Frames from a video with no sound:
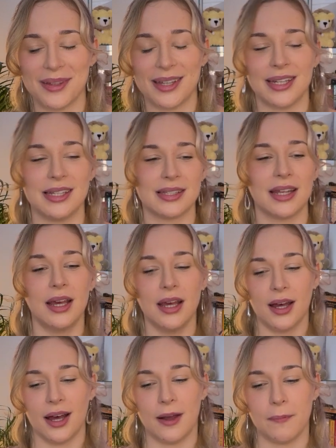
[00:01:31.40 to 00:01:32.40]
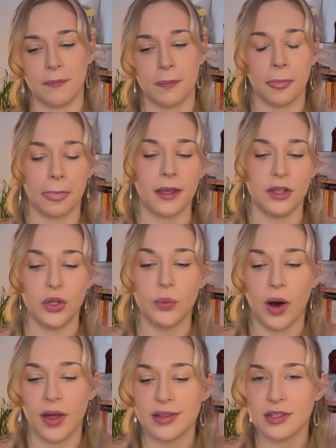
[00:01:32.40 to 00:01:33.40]
because you
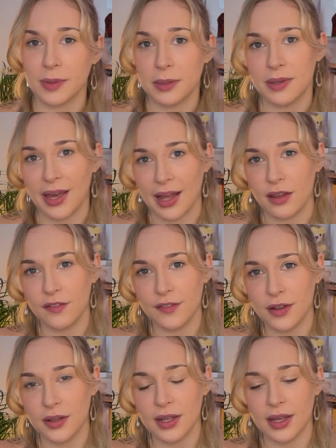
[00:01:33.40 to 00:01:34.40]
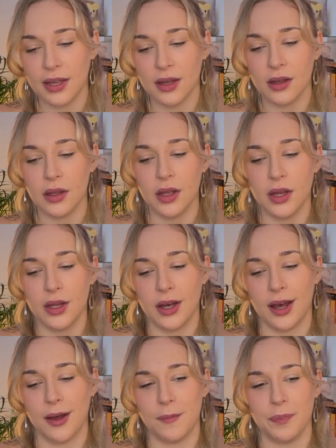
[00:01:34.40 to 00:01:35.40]
are this baby elephant here.
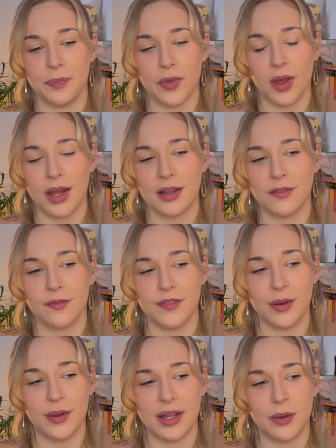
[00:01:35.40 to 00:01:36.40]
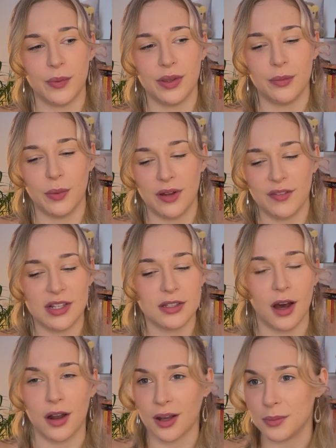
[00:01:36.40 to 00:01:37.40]
And I feel like whenever this
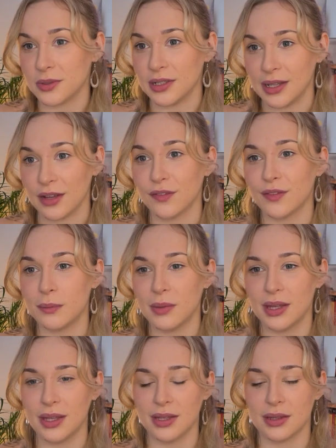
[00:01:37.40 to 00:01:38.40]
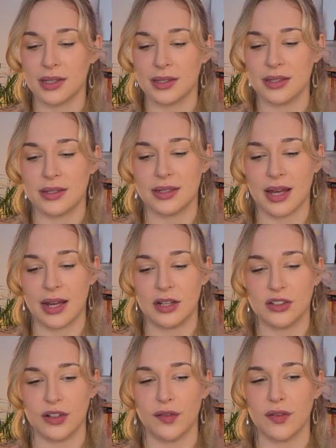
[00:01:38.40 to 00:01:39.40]
card comes to life for me, this is an
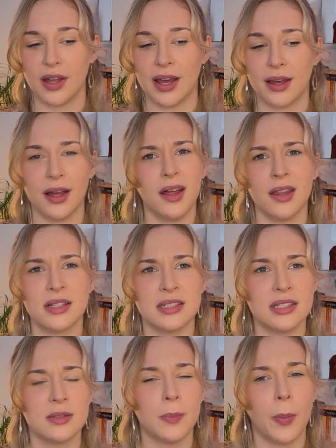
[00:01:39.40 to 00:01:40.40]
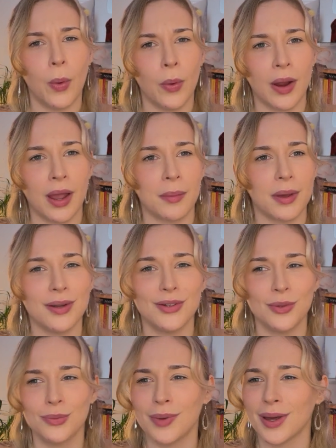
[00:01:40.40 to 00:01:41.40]
energy of like, ah, this is boring. I'm going to
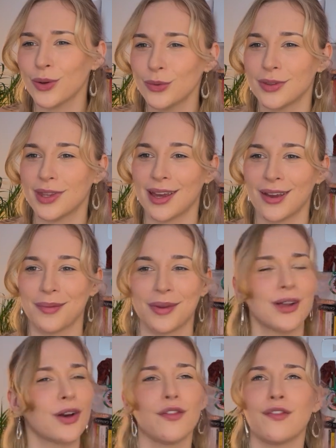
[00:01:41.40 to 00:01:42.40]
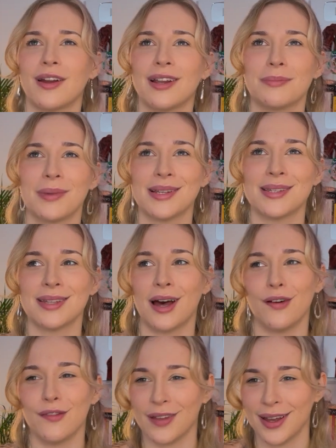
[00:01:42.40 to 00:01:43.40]
do my own thing, or I'm going to go find it
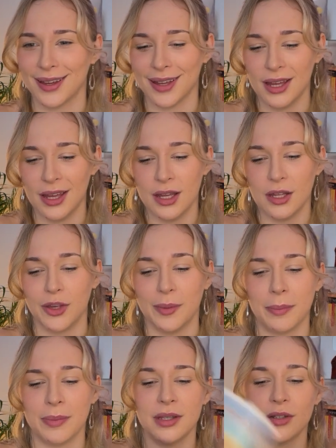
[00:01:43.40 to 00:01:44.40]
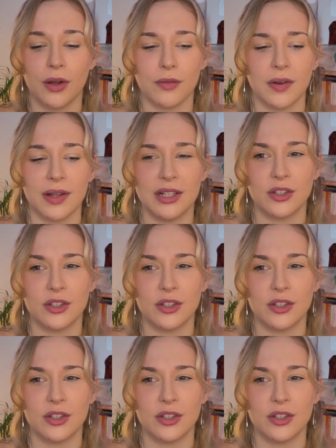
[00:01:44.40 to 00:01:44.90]
myself. Like, you might be not really